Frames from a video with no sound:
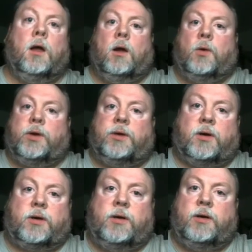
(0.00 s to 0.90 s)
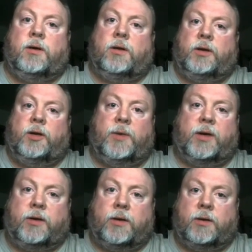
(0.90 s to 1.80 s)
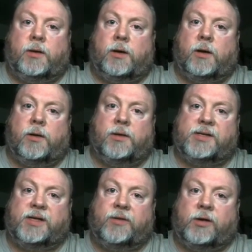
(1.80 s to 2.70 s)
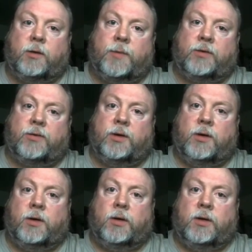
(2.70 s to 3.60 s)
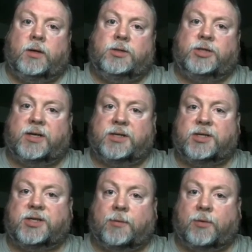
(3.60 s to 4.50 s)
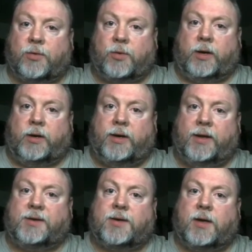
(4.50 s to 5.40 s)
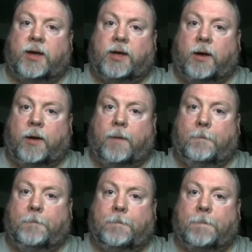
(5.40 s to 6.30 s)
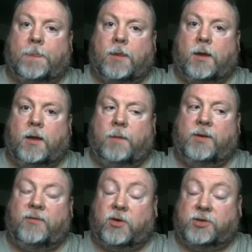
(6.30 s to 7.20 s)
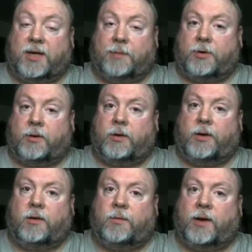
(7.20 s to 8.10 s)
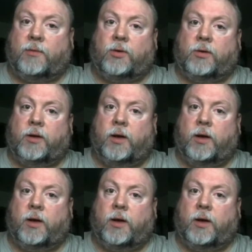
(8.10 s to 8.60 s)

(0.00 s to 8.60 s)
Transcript: I want to talk a little bit this evening about Genesis chapter 3. It's a pivotal chapter in the Bible.